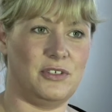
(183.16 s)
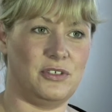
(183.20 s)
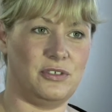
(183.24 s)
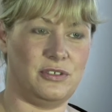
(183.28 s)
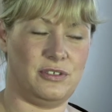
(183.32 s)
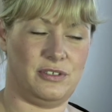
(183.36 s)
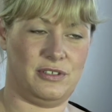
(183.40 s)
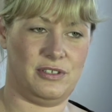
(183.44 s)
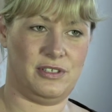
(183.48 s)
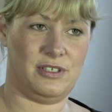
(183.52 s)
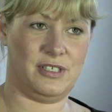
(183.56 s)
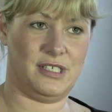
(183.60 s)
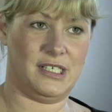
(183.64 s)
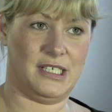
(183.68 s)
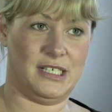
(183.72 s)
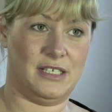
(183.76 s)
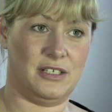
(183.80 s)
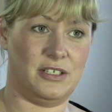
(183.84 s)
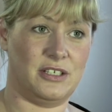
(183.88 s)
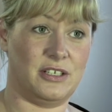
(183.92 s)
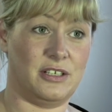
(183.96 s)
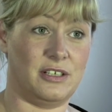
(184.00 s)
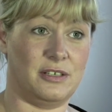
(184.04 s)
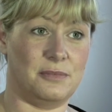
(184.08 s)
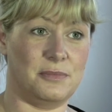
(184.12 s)
the Trust in
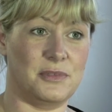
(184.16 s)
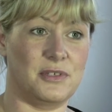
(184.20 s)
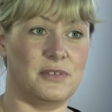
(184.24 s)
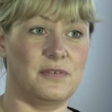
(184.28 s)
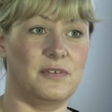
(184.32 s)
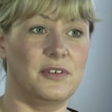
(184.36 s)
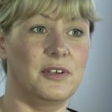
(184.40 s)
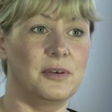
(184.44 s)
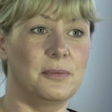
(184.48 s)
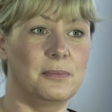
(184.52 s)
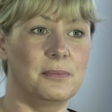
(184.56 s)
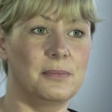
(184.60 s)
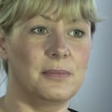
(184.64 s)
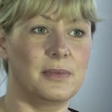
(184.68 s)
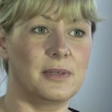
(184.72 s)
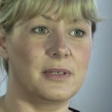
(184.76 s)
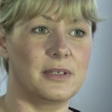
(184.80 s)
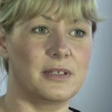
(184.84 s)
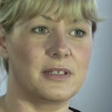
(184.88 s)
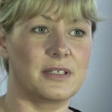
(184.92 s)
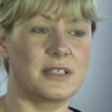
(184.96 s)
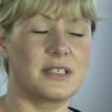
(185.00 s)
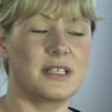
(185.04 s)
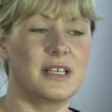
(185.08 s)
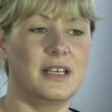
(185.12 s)
terms of
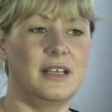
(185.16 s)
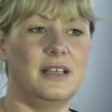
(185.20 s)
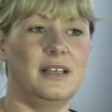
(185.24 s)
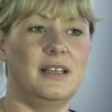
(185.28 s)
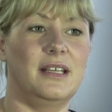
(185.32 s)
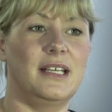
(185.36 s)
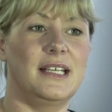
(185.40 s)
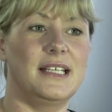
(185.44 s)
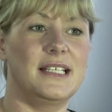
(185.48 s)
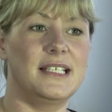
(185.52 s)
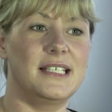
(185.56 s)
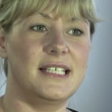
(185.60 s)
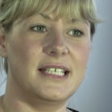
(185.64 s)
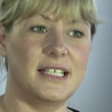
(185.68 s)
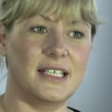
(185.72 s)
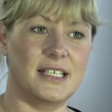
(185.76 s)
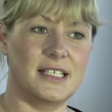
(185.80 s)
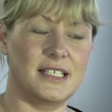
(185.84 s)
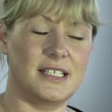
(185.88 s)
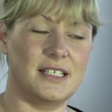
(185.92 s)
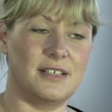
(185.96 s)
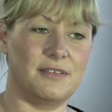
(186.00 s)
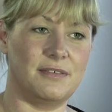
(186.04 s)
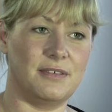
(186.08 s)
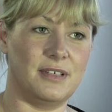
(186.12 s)
numbers?
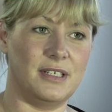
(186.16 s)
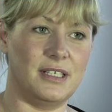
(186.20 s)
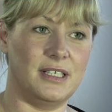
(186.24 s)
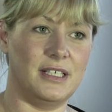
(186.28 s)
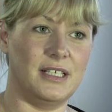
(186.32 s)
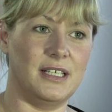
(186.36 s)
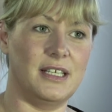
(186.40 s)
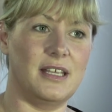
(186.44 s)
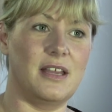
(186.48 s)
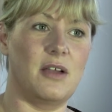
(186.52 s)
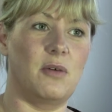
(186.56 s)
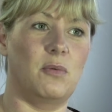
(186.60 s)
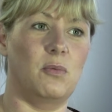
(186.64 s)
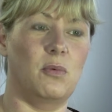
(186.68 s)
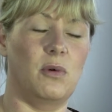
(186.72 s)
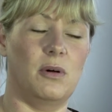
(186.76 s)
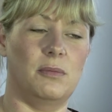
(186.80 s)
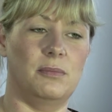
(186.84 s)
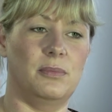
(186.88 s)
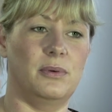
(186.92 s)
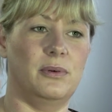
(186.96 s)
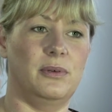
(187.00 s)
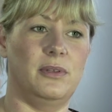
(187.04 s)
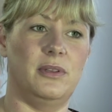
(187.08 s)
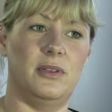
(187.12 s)
Indicatively,
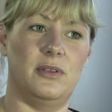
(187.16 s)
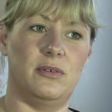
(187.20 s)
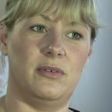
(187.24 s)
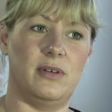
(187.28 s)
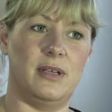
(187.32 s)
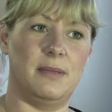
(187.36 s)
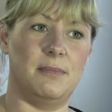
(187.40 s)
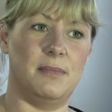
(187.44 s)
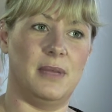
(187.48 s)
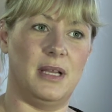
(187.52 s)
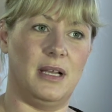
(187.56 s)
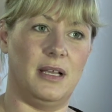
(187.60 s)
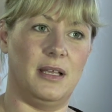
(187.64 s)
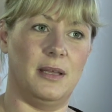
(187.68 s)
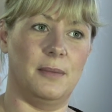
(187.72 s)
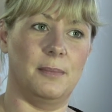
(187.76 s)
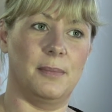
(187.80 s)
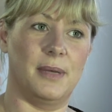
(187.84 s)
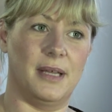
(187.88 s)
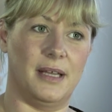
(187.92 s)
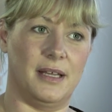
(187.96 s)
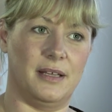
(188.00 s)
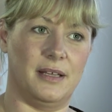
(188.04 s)
£1.3 million.